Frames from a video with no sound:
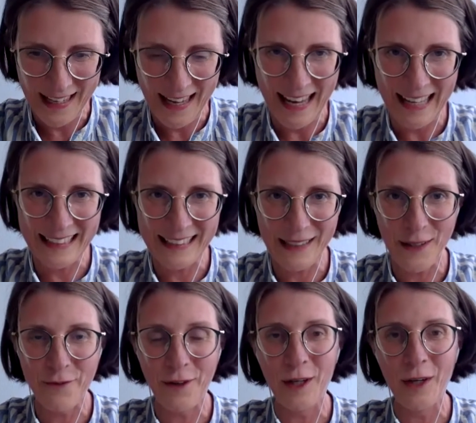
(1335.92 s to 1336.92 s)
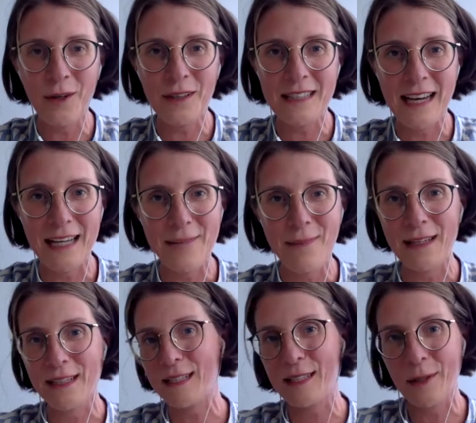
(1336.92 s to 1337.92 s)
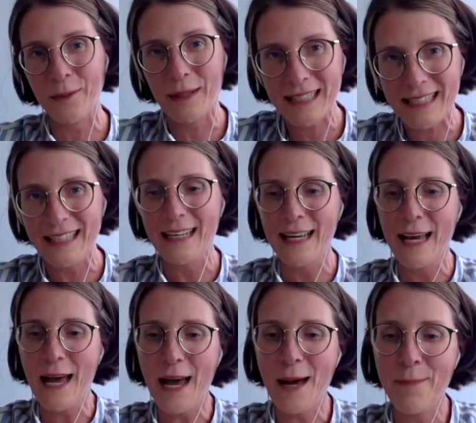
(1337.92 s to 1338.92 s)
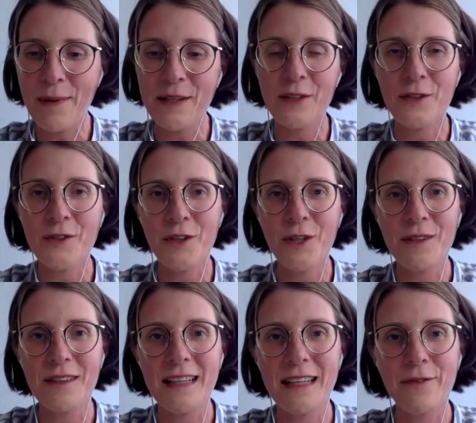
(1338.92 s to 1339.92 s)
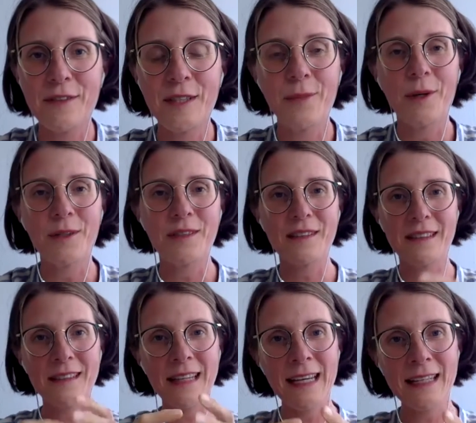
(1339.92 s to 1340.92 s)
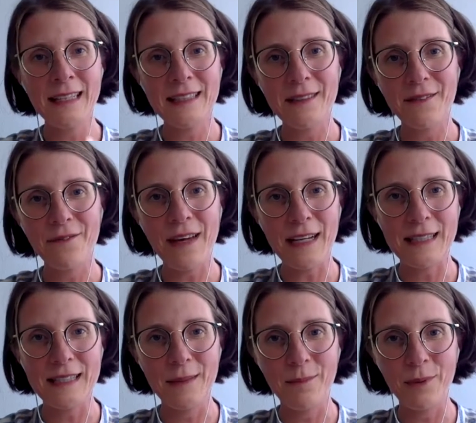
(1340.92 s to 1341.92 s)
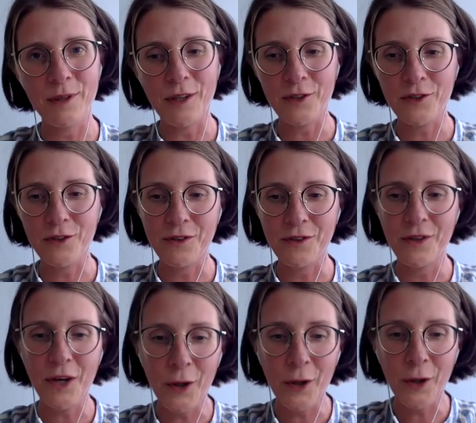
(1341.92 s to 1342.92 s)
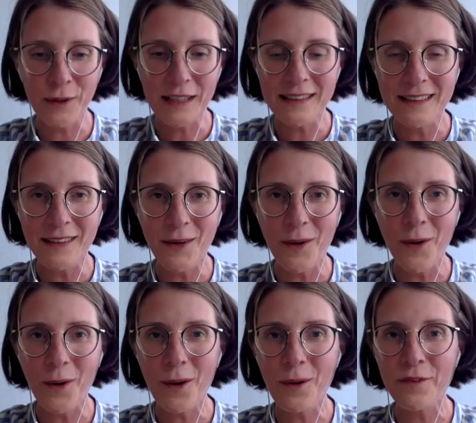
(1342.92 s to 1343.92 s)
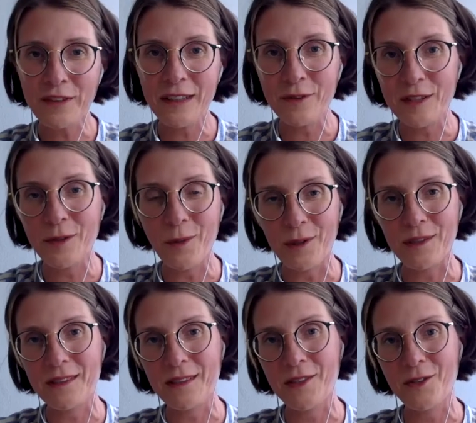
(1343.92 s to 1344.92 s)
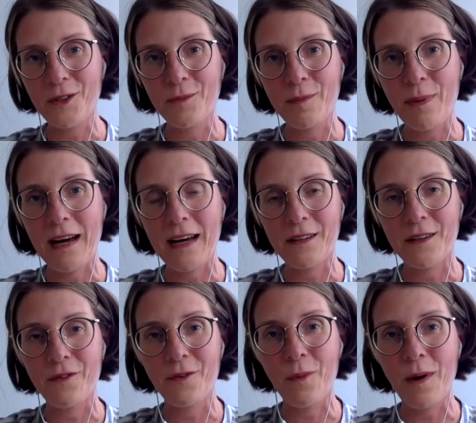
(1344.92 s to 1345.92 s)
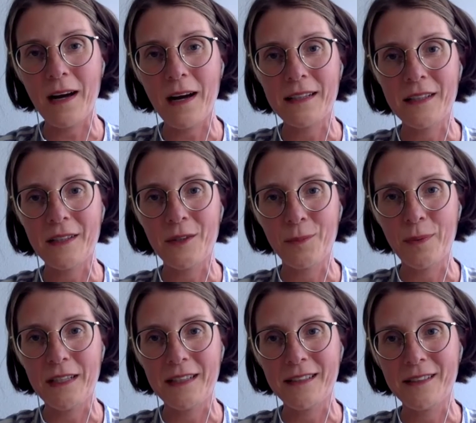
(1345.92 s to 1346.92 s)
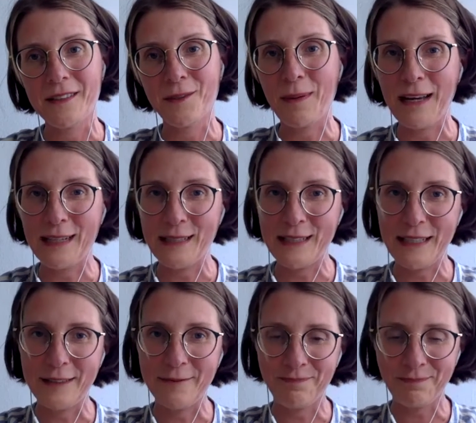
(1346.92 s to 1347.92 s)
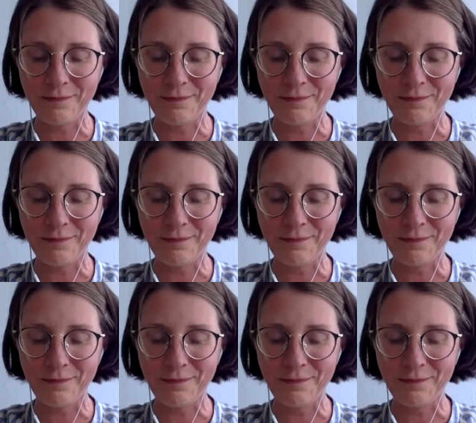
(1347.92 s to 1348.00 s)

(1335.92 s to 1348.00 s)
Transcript: And for a long time, and it still is, a bit uncertain if she wants Danish vaccine production only, or if she wants this to be part of a wider European supply chain.